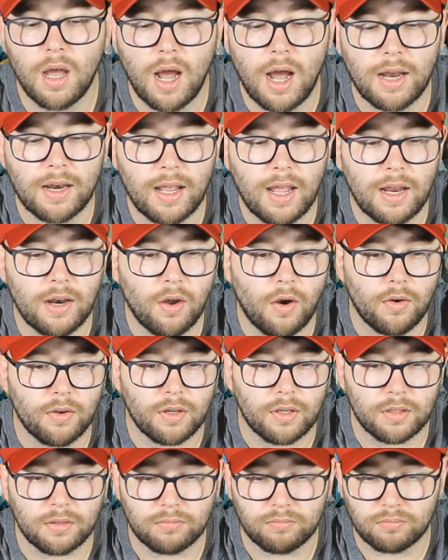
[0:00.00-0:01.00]
And then
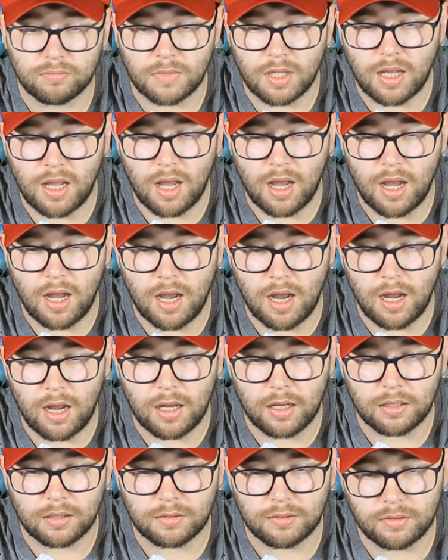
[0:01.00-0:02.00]

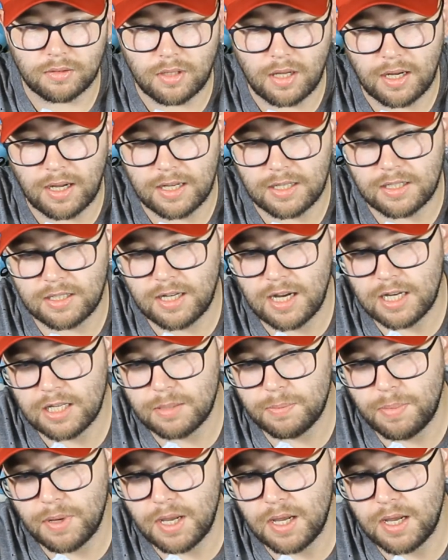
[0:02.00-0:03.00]
I guess
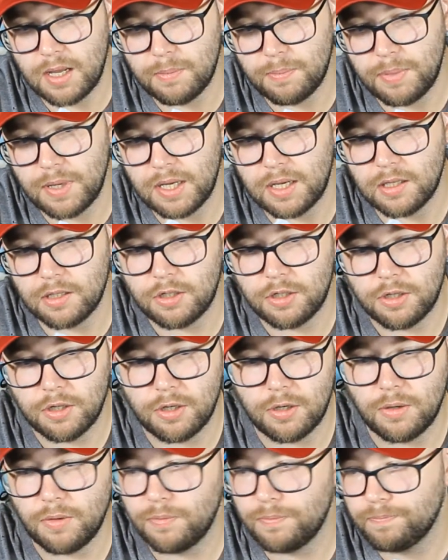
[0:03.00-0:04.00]
Chespin,
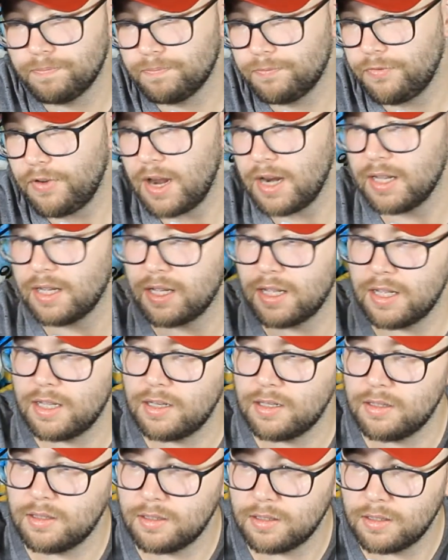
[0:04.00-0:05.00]
Pikachu,
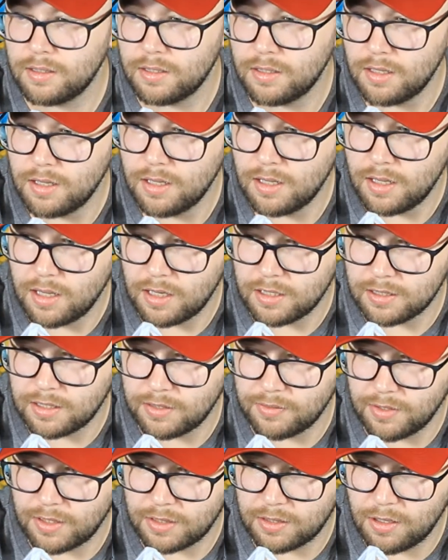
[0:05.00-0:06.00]
Fennekin. Let's
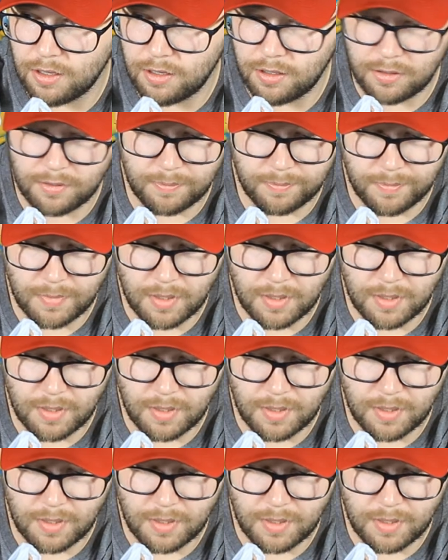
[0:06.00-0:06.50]
leave that there.